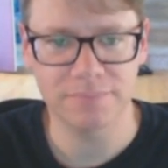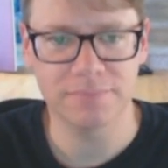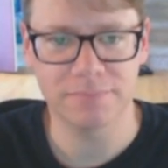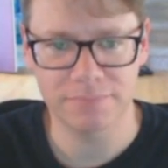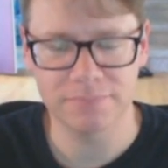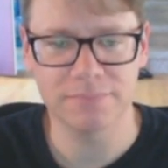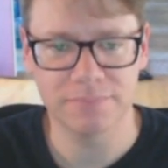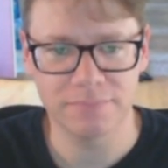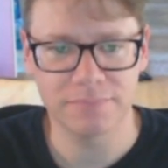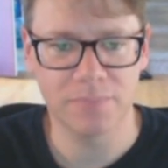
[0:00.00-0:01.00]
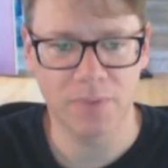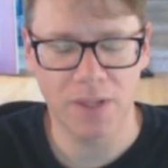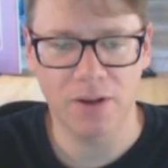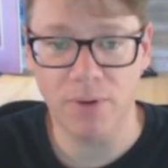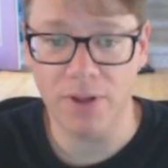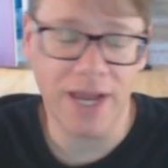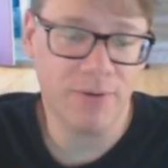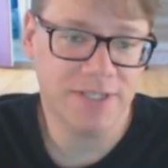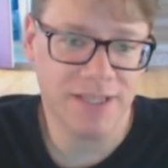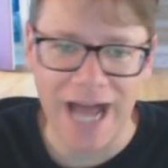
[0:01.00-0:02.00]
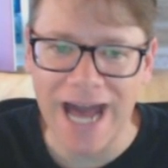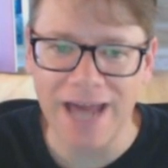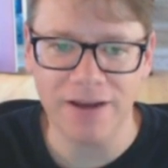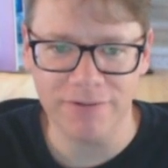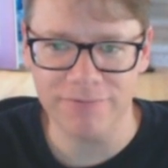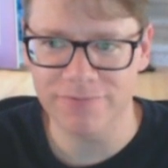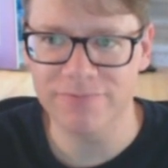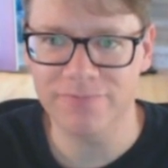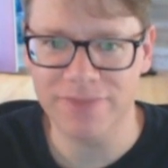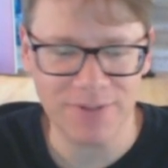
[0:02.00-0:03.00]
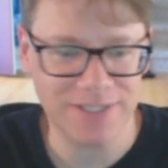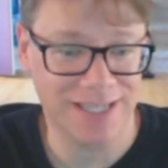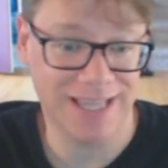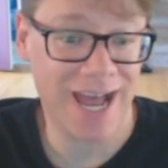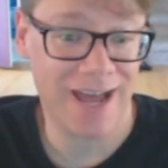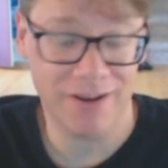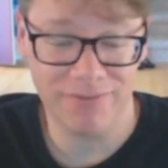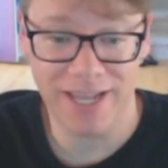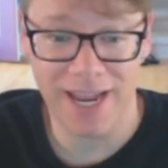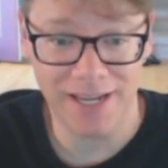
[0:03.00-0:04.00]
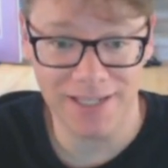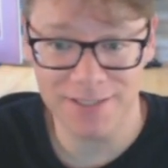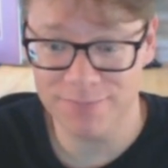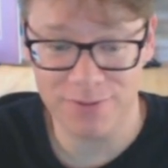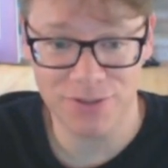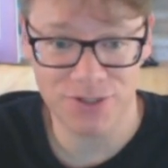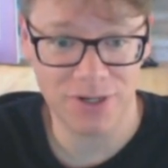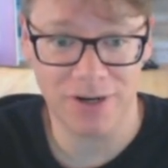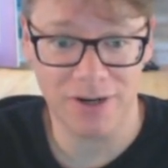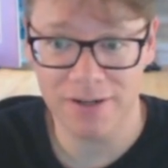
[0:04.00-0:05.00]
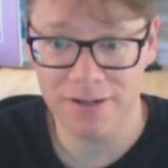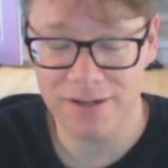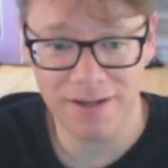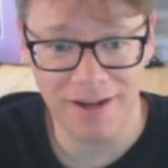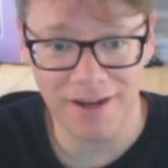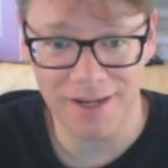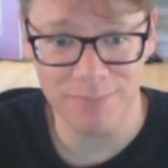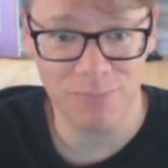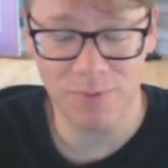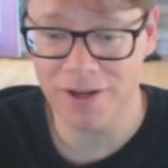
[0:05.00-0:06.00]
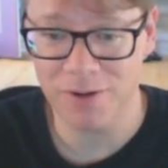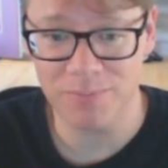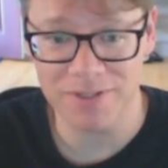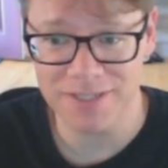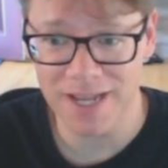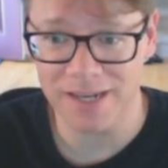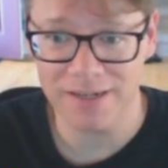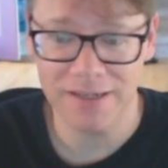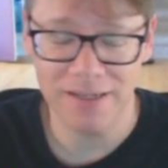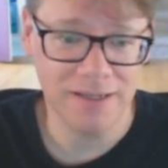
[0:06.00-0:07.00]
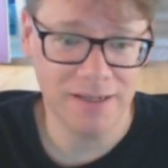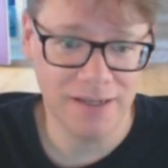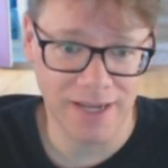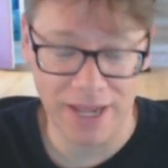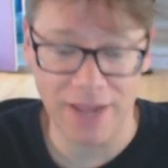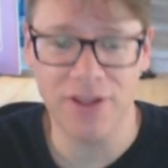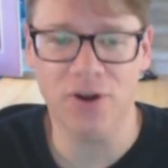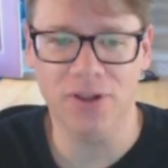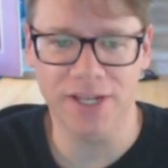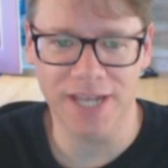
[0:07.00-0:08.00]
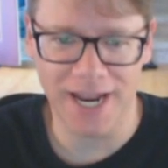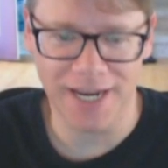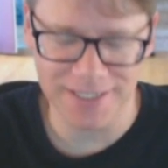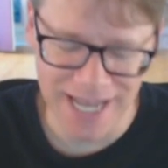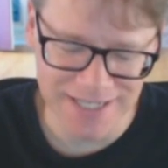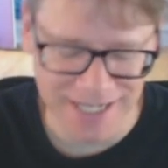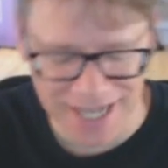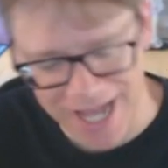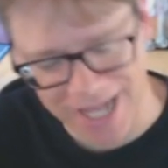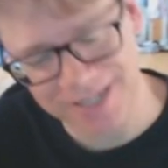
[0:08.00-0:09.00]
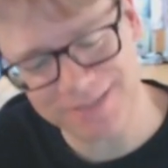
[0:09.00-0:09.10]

if that makes sense. Well, that was a lot of that was a lot of the 80s for sure. Um 100%. And in the early 90s as it got